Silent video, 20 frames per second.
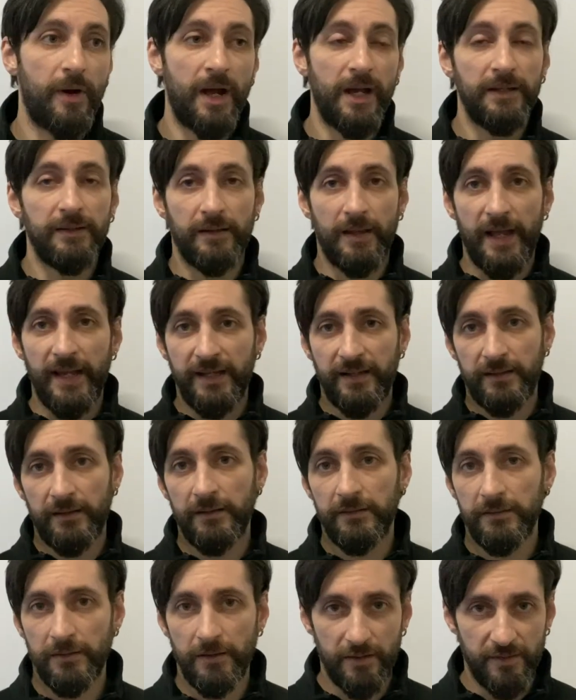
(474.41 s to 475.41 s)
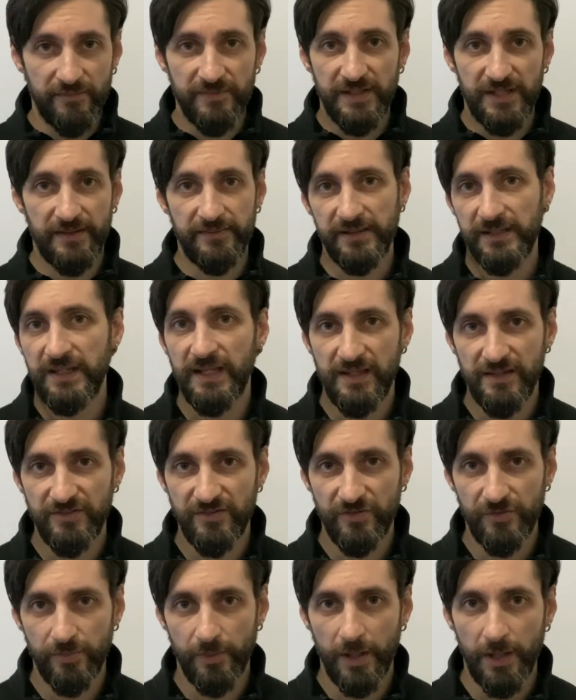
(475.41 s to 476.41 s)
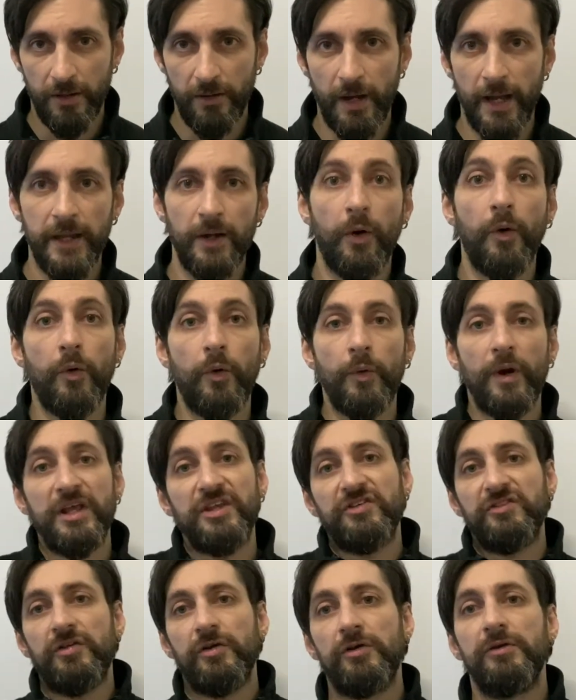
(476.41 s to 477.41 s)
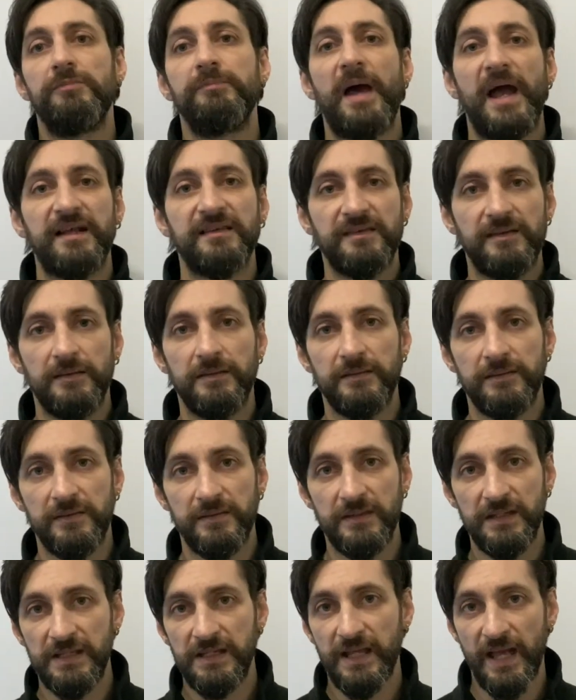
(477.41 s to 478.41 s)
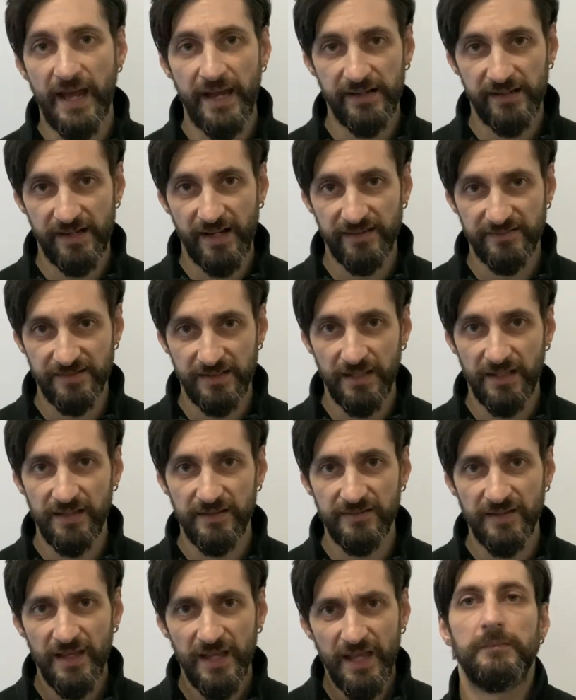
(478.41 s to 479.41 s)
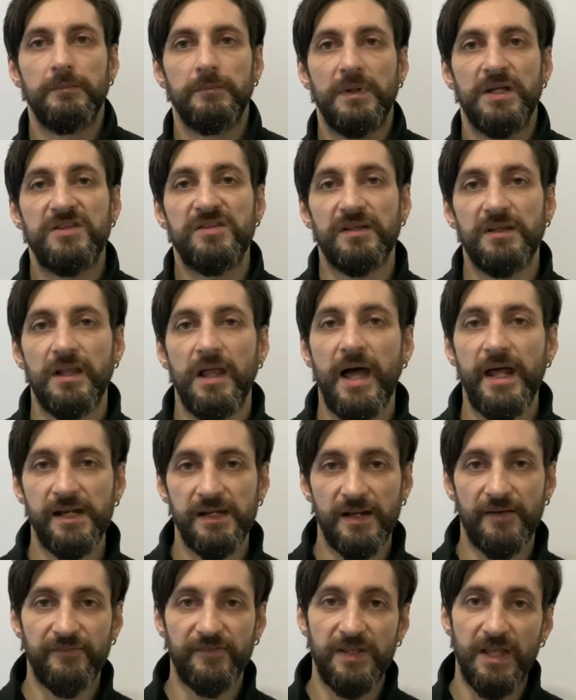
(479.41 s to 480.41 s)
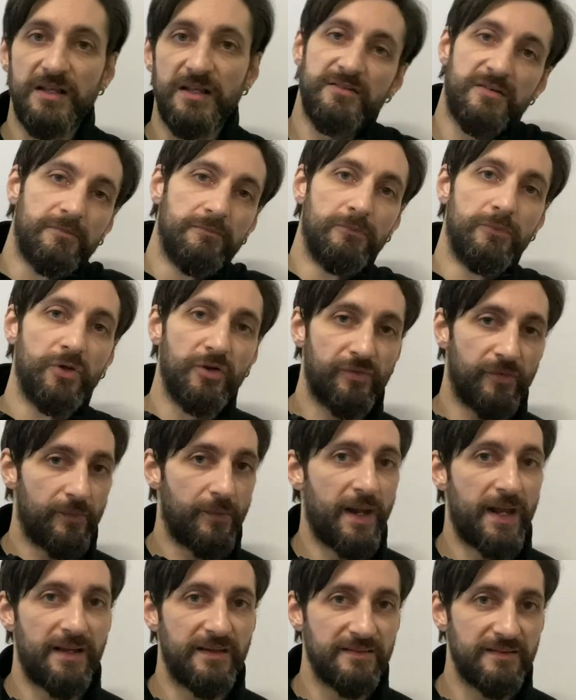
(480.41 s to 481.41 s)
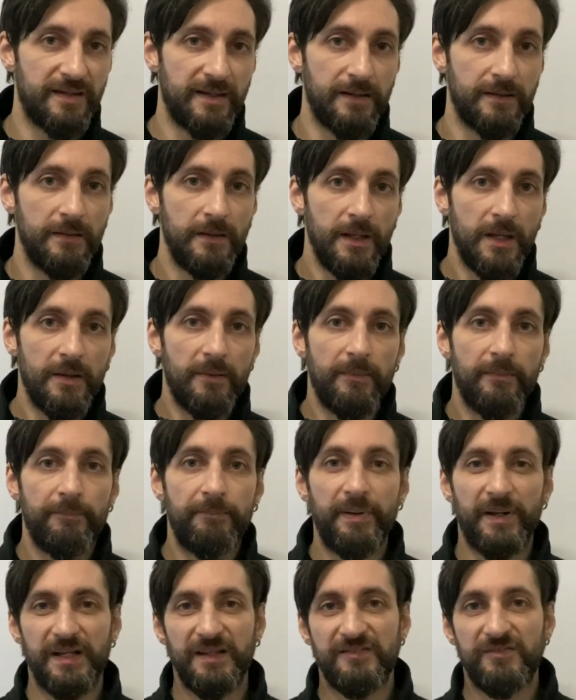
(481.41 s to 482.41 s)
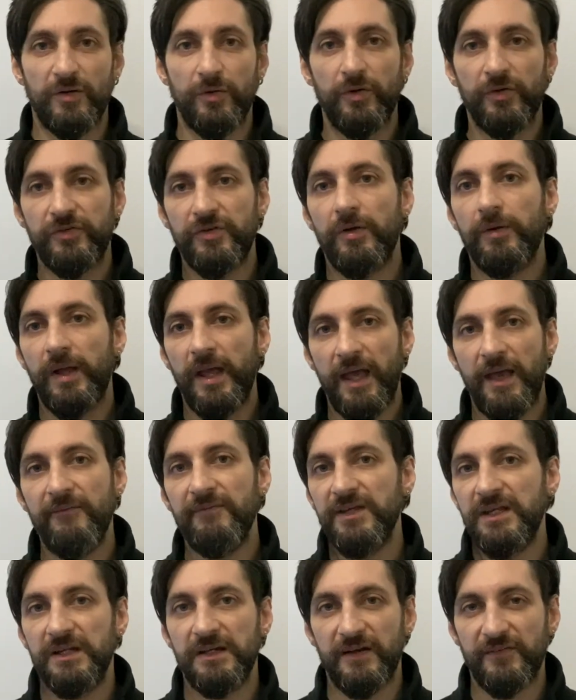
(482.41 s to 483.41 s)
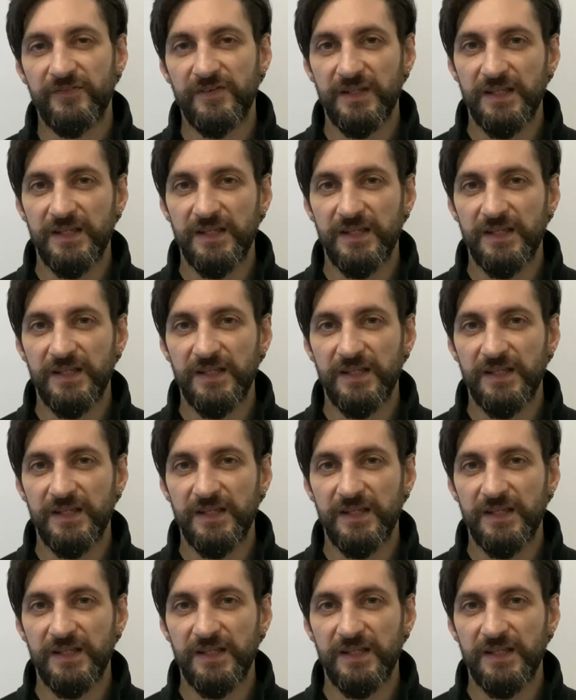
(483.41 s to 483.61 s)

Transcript: I like a lot of the other gis as well, I always turn back to the Adidas gis. It's a light enough to move around in, but it's also heavy enough to